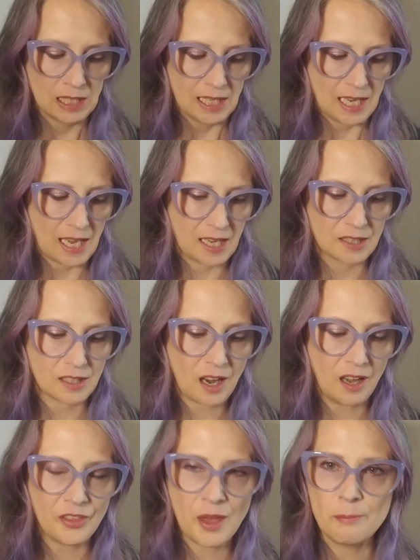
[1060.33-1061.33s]
And
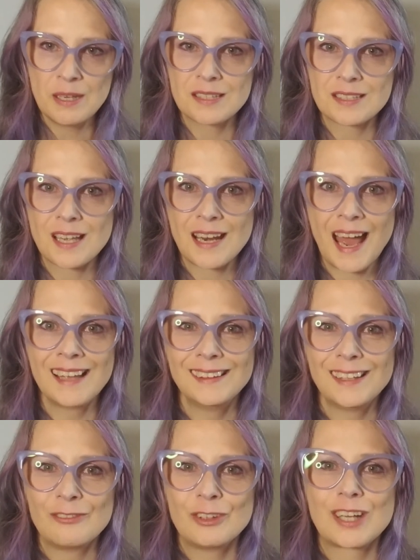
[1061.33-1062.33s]
all that being said, I
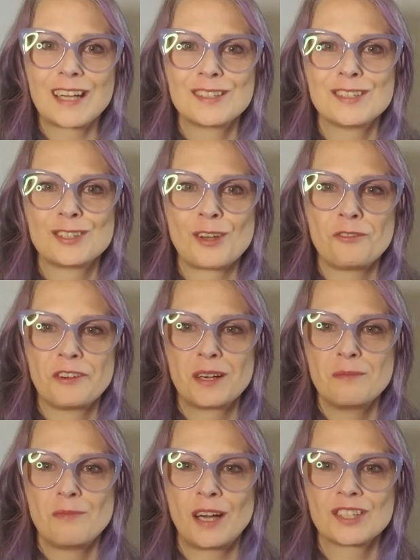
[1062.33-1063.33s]
love you guys so
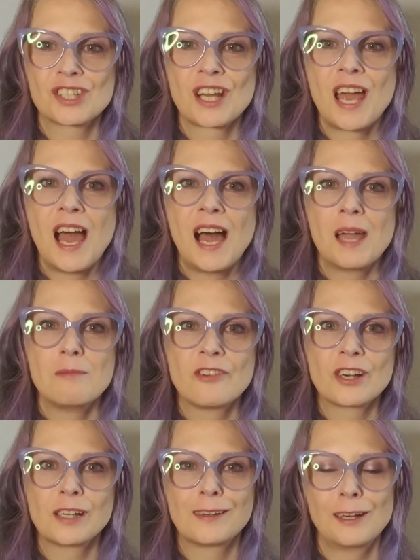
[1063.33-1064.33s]
very much. I am
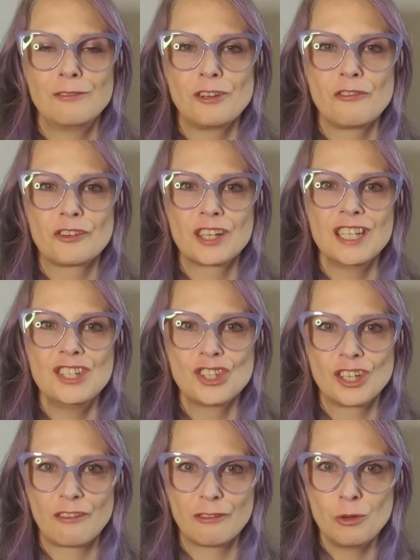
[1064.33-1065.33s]
very grateful for each
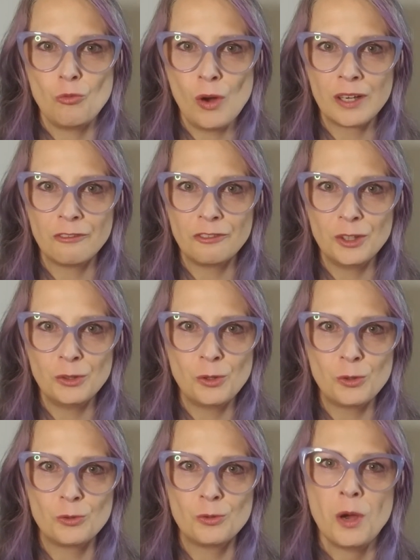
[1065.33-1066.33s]
and every one of you
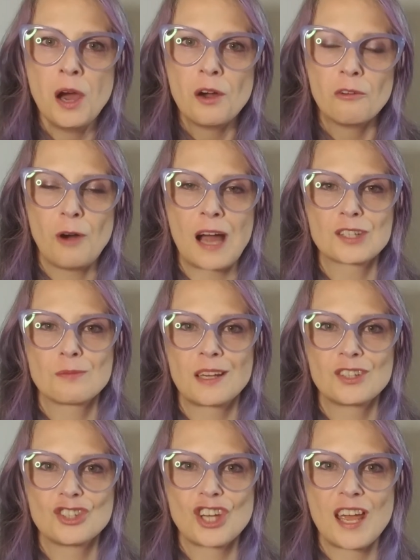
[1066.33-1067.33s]
who watch my
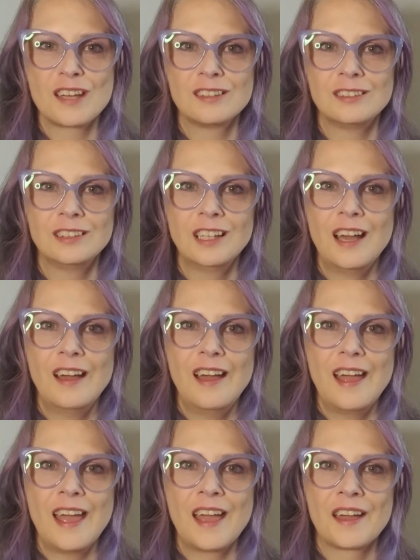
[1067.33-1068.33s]
channel.
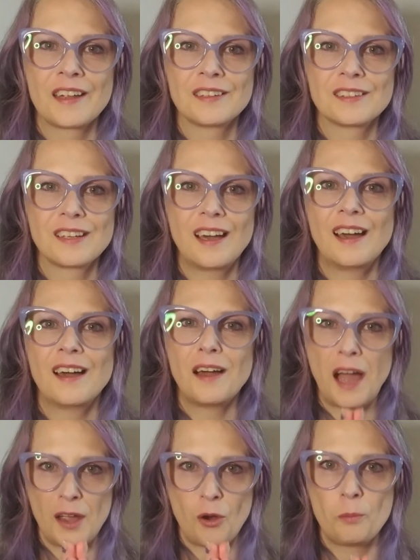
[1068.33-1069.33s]
And
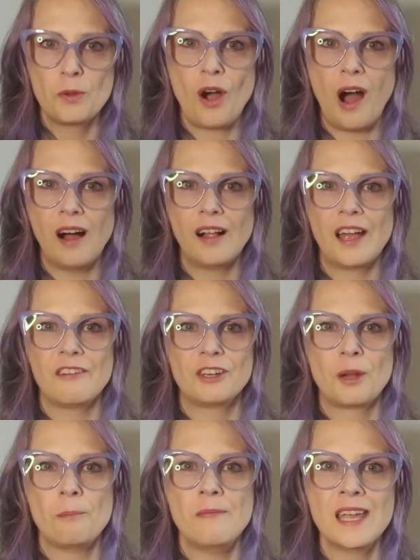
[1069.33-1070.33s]
I hope you all have an
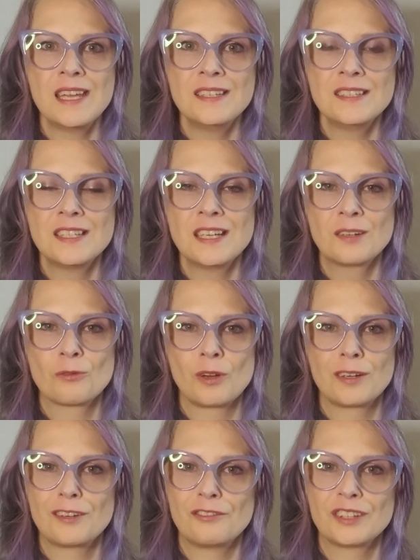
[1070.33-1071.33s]
amazing and
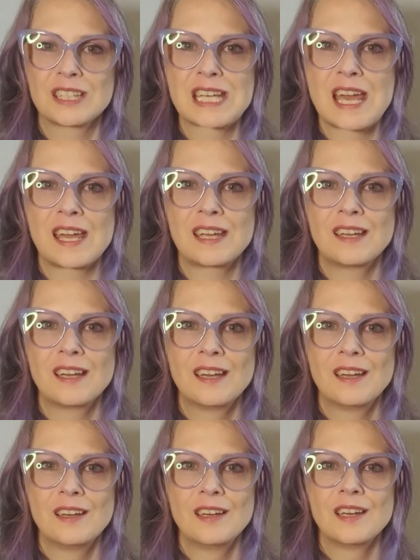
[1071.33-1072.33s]
wonderful day.
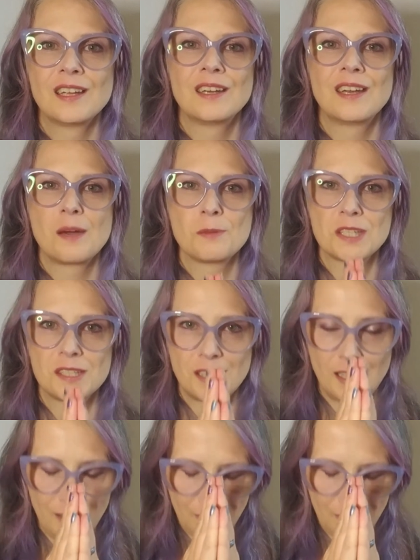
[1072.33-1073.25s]
Namaste.